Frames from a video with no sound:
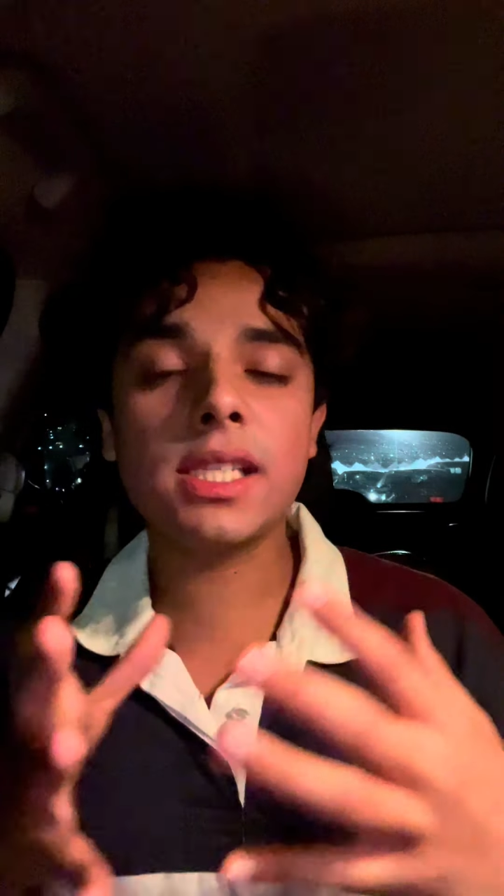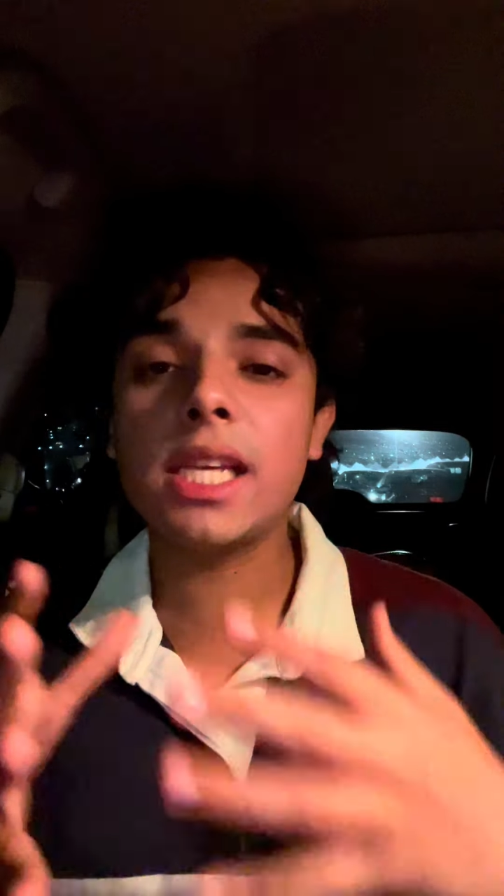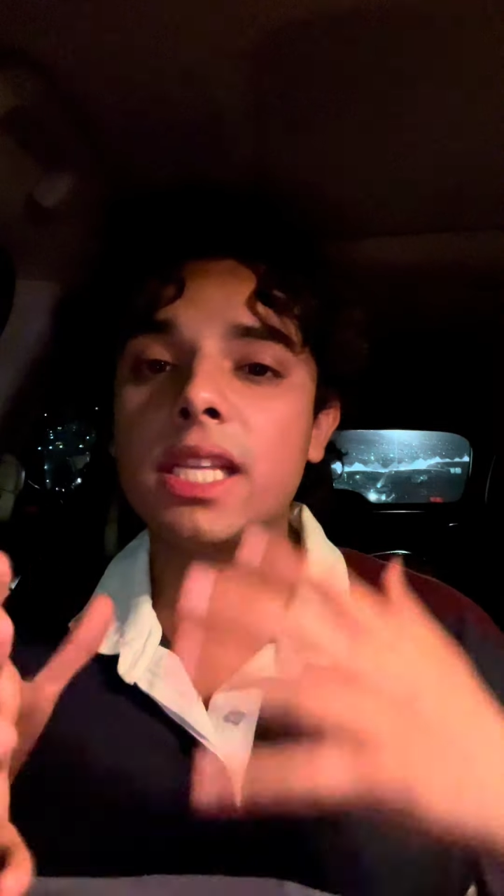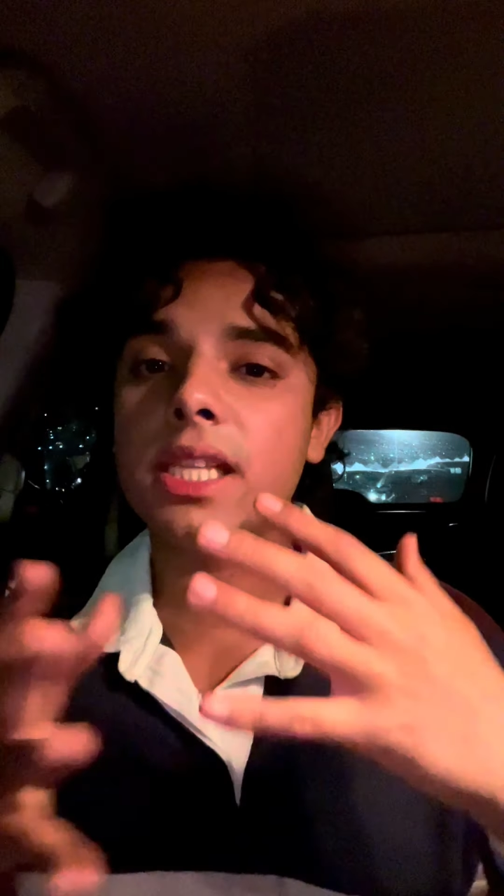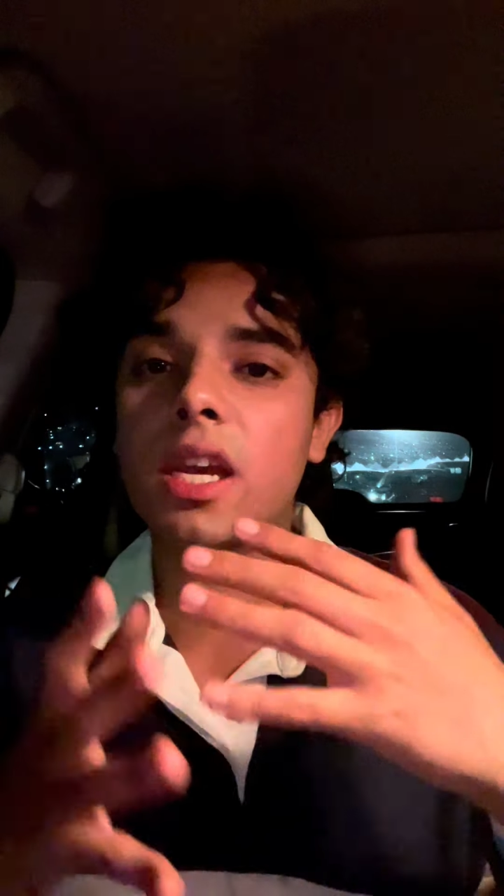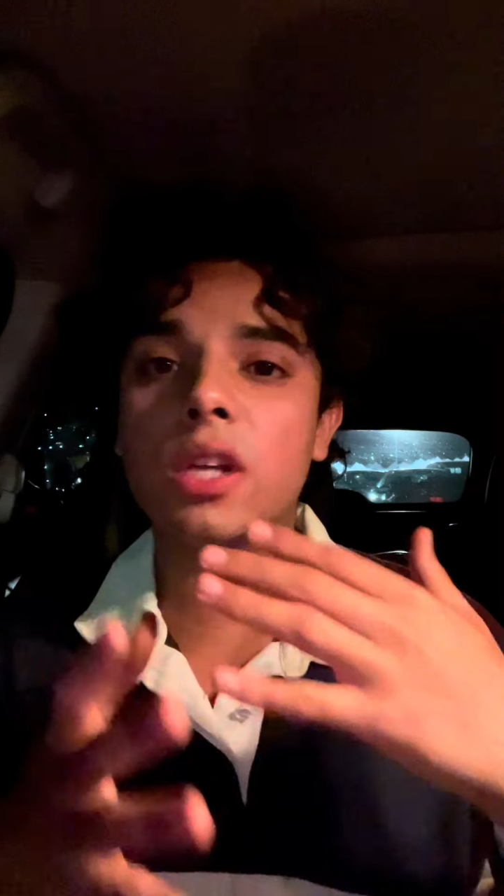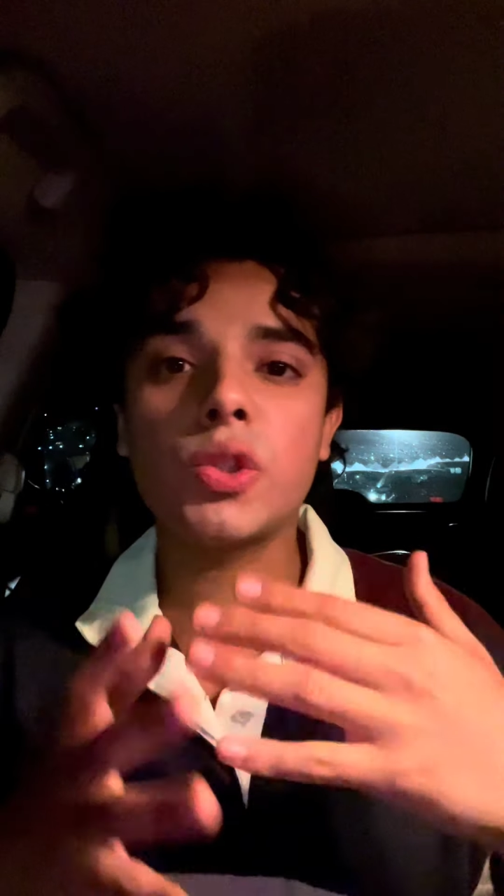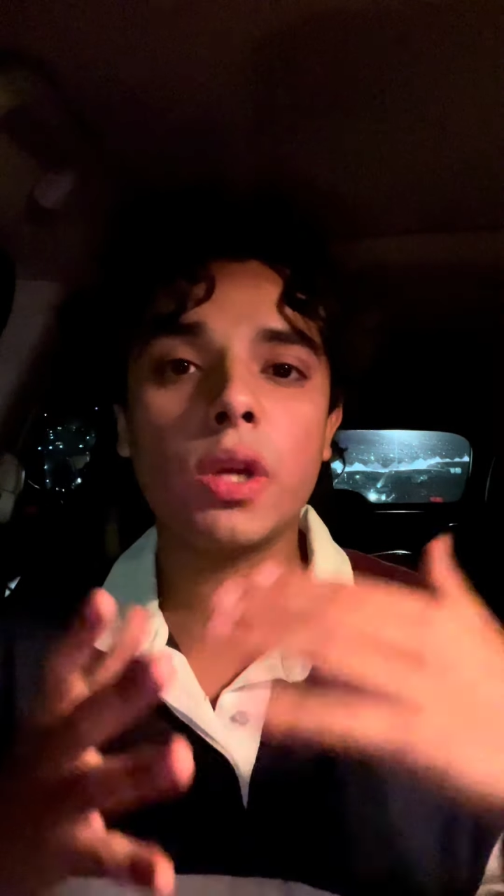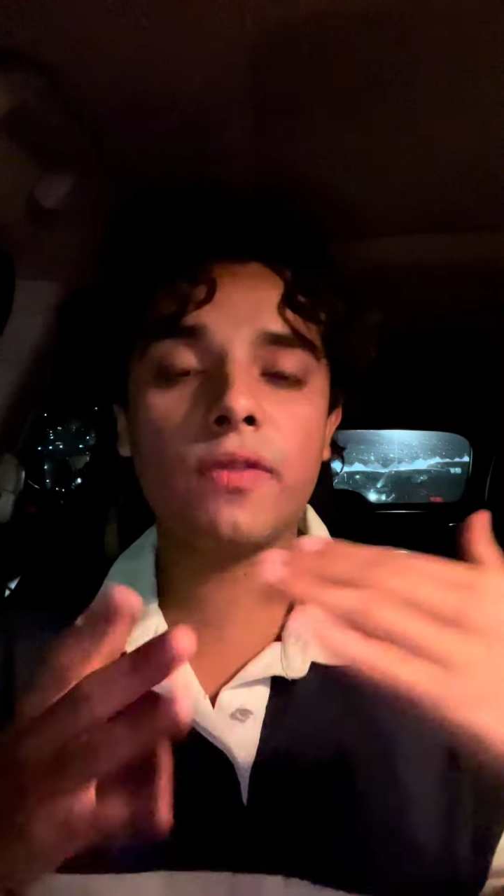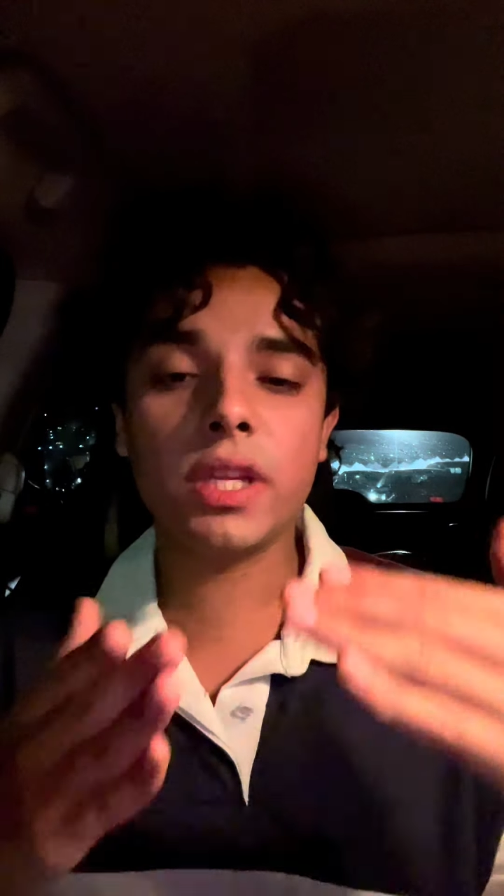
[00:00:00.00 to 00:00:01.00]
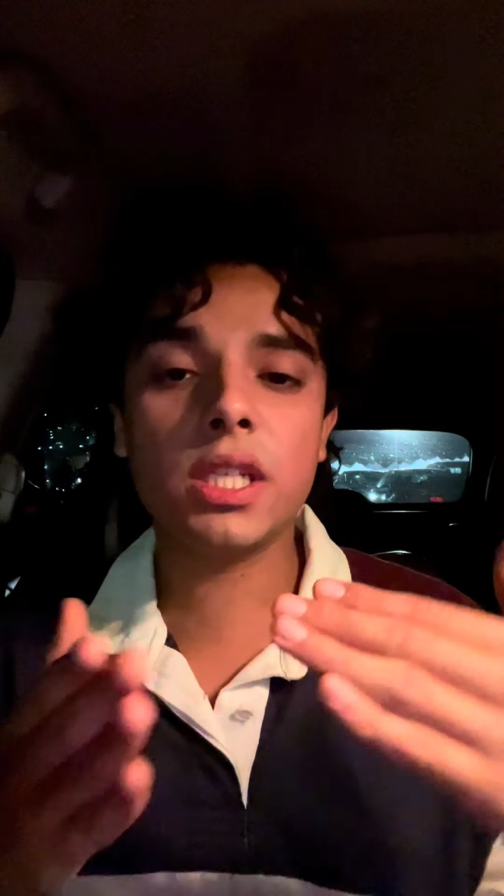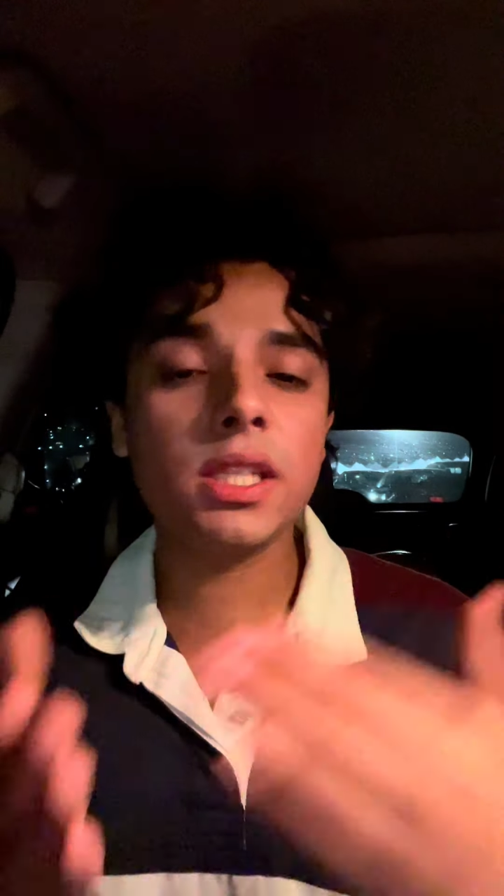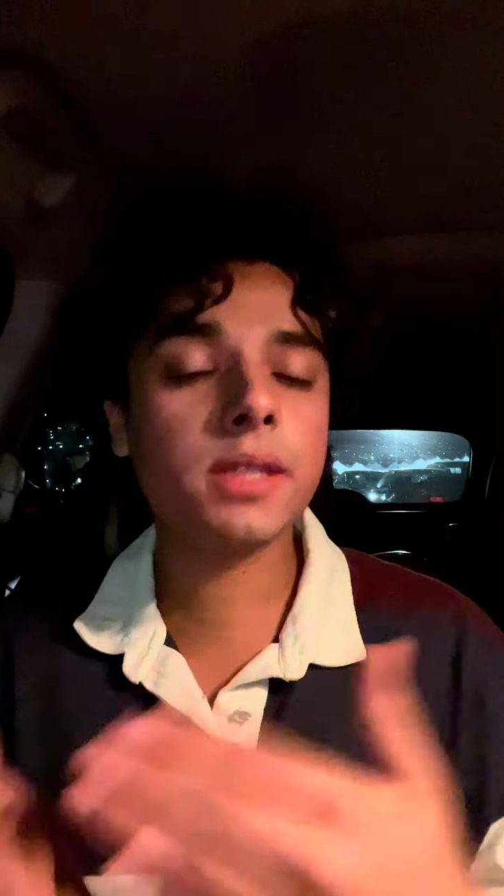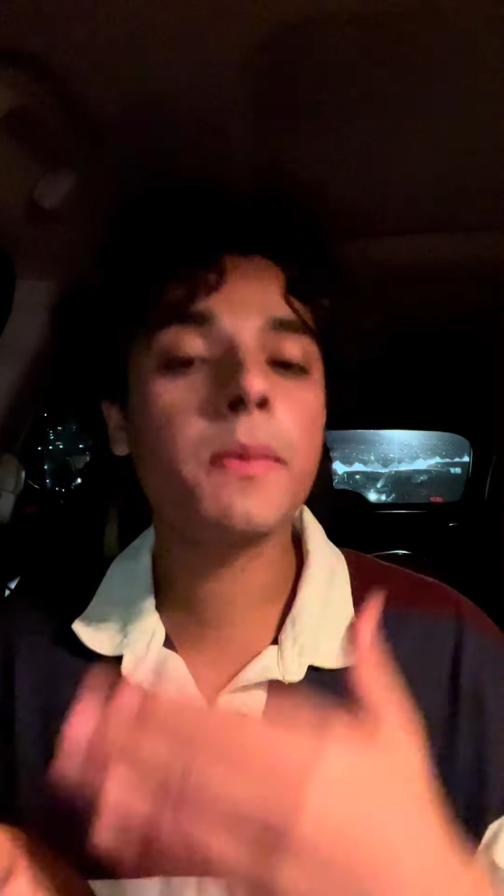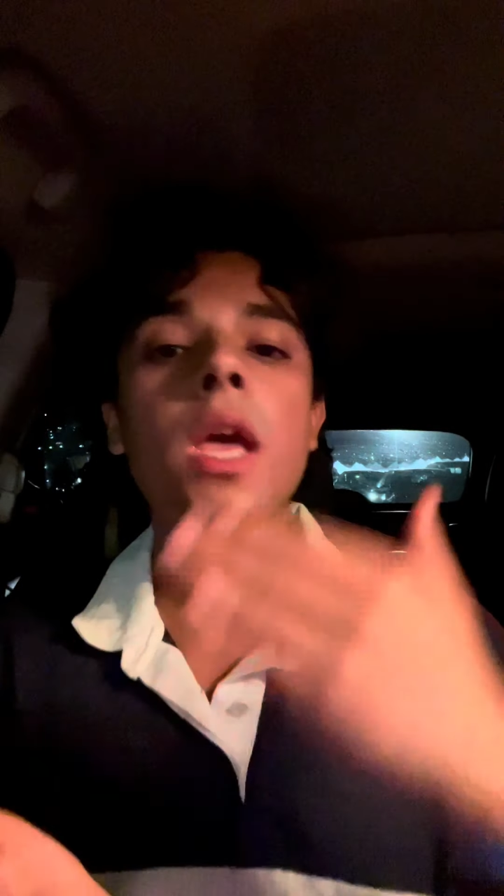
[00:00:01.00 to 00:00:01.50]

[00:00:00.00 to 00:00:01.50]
in the country of Egypt